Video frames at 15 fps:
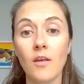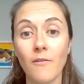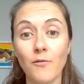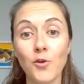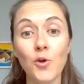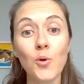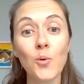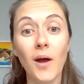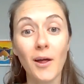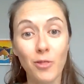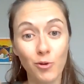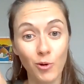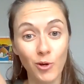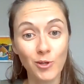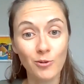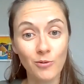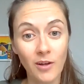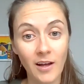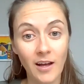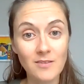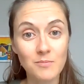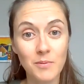if you are throwing your
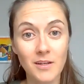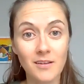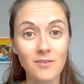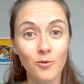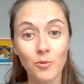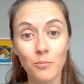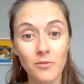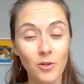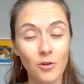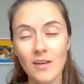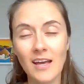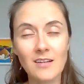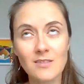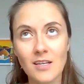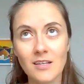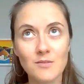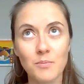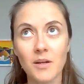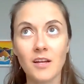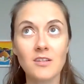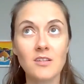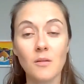husband or your
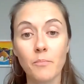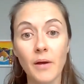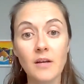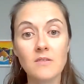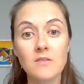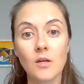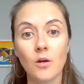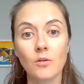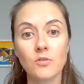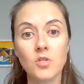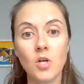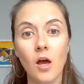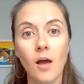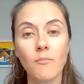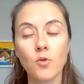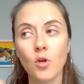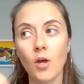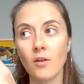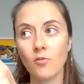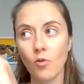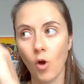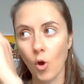ex-husband under the bus the whole time
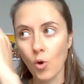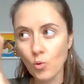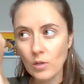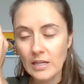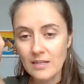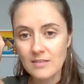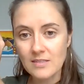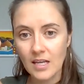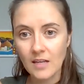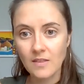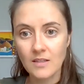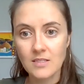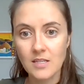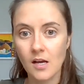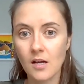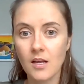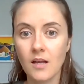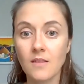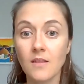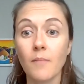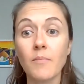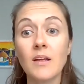and only seeing the dark
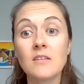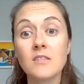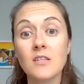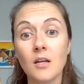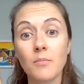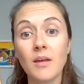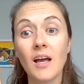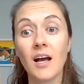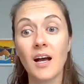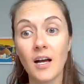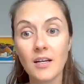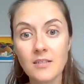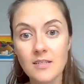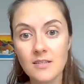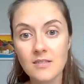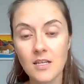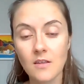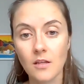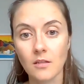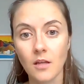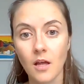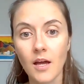in them, it's going to be hard to see
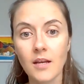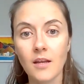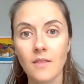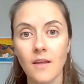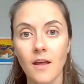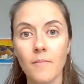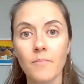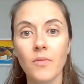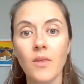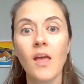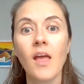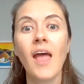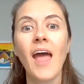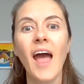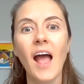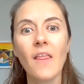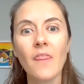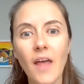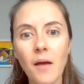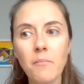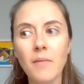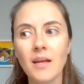the light in them. And
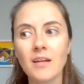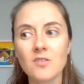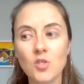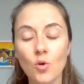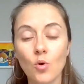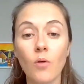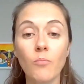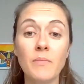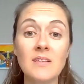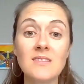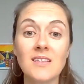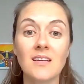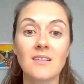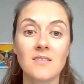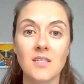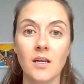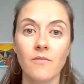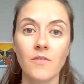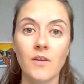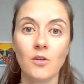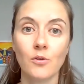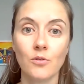that means you're missing
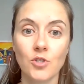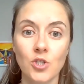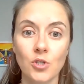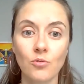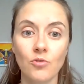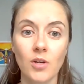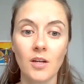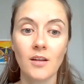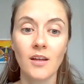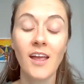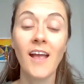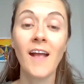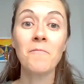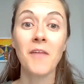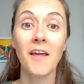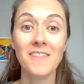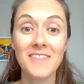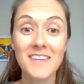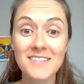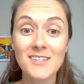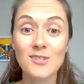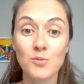stuff in your children. And
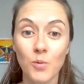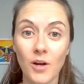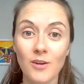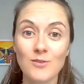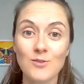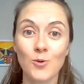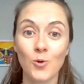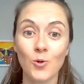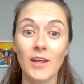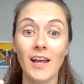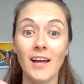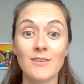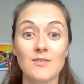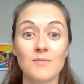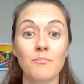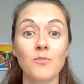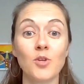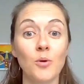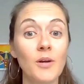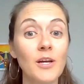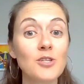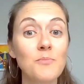this is where it's calling us
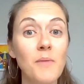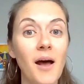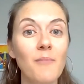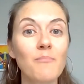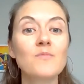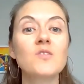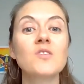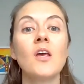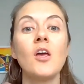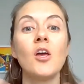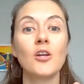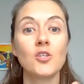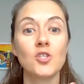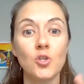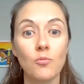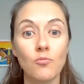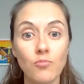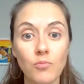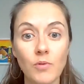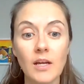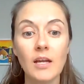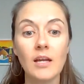new age mums to
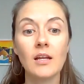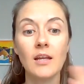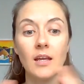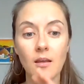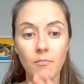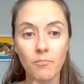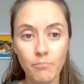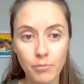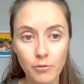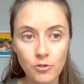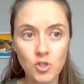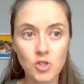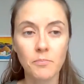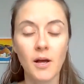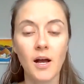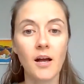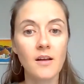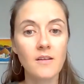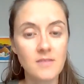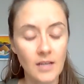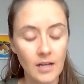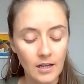really push
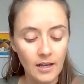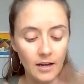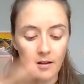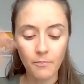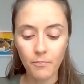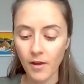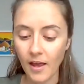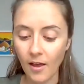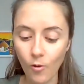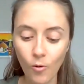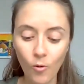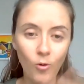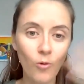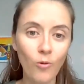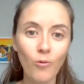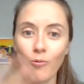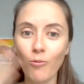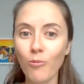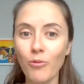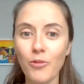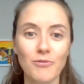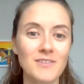past and let up
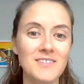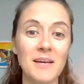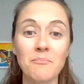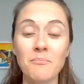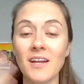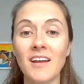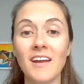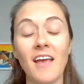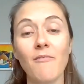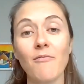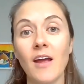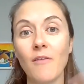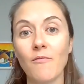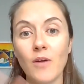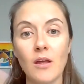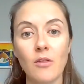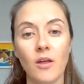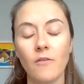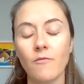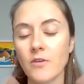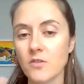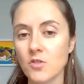all the resentment and
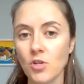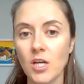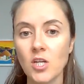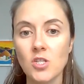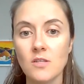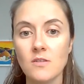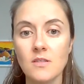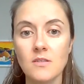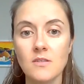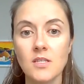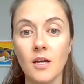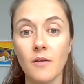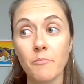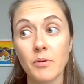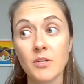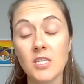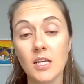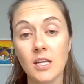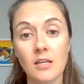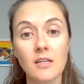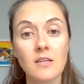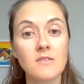everything, frustrations and stuff,
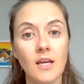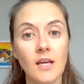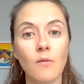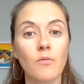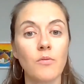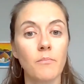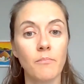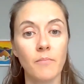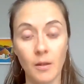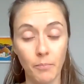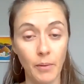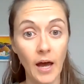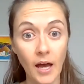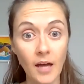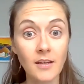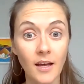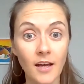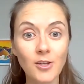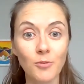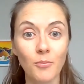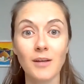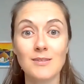particularly say with a partner,
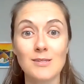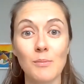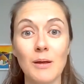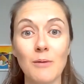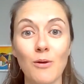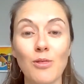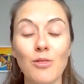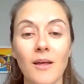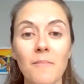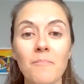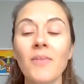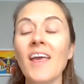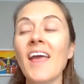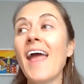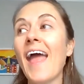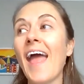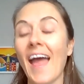you might still be with them,